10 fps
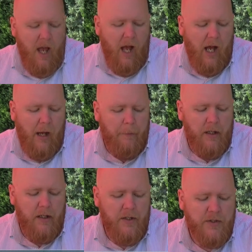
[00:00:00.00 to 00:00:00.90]

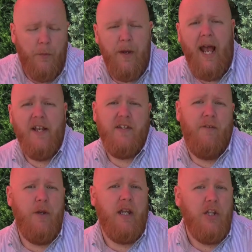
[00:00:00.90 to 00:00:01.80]
So when we ask
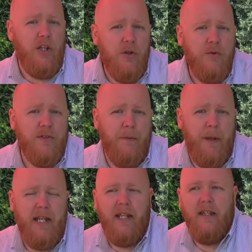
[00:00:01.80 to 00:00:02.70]
if we can use
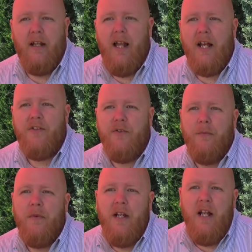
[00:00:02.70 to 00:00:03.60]
debate in the classroom,
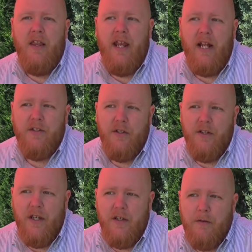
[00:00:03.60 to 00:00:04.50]
the answer
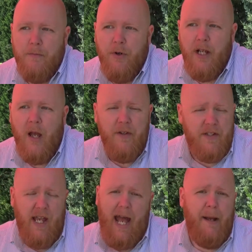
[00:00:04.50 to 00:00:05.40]
is pretty
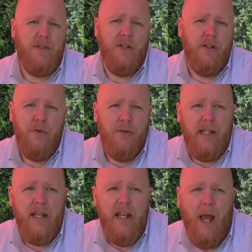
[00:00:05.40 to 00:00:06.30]
obvious. Absolutely.
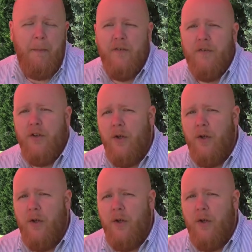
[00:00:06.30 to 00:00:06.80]
I mean, if for